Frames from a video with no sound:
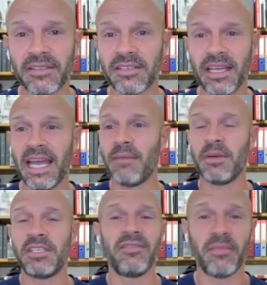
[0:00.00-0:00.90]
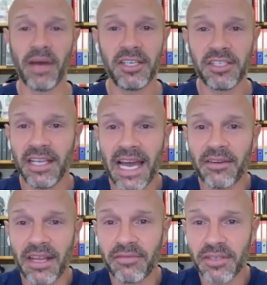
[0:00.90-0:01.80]
to say how much information he had
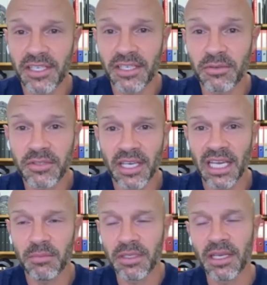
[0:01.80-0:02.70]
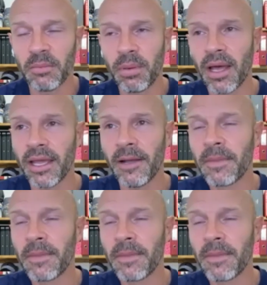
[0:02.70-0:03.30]
on every single team and player.